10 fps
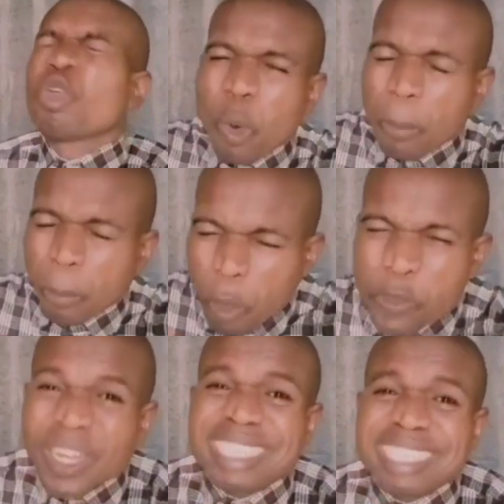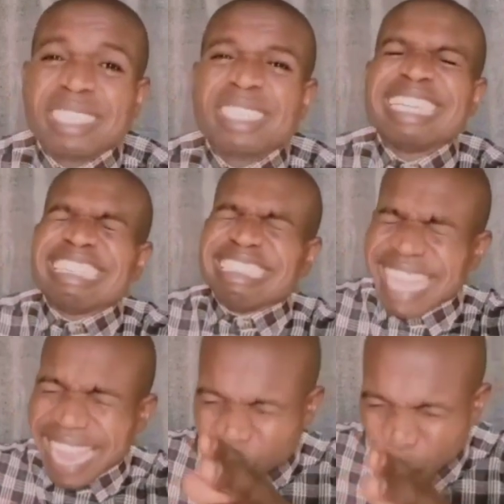Though your poverty
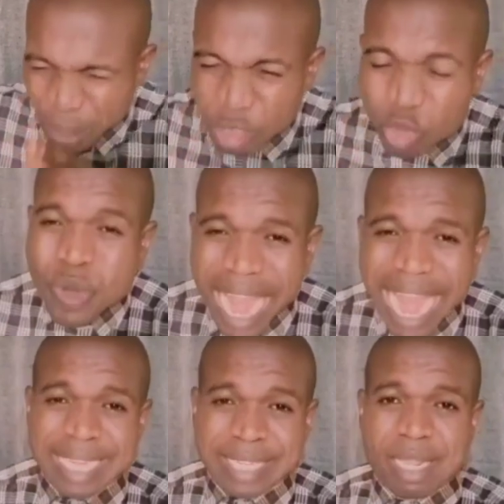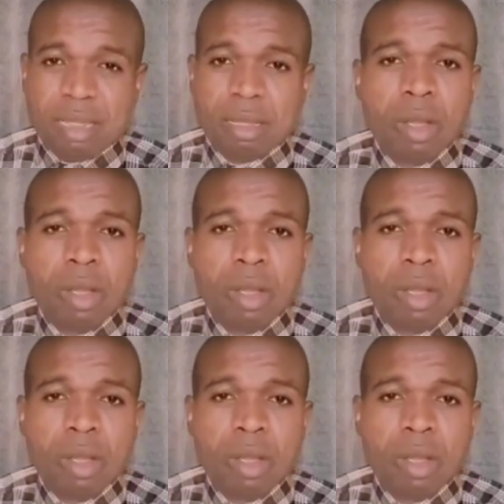is going to end.